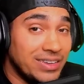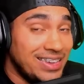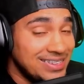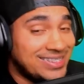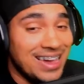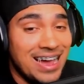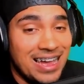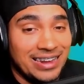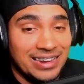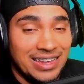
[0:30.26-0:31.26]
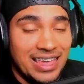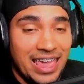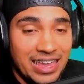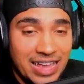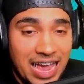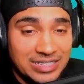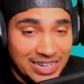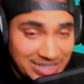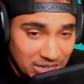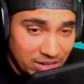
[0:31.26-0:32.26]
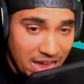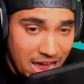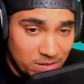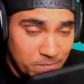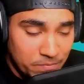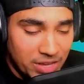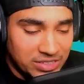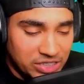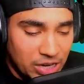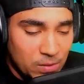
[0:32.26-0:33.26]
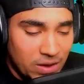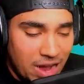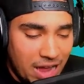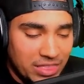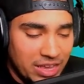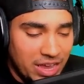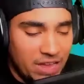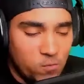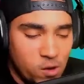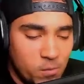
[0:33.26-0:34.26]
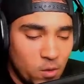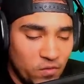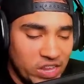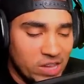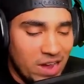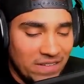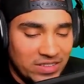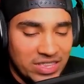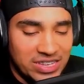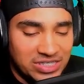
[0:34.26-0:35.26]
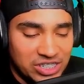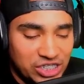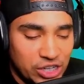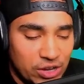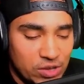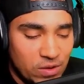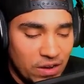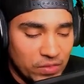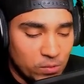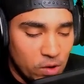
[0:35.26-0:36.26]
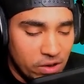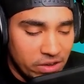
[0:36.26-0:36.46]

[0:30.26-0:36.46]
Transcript: He's gone. And guys, I still got him, so I think I have one more video after this to show you of the Royal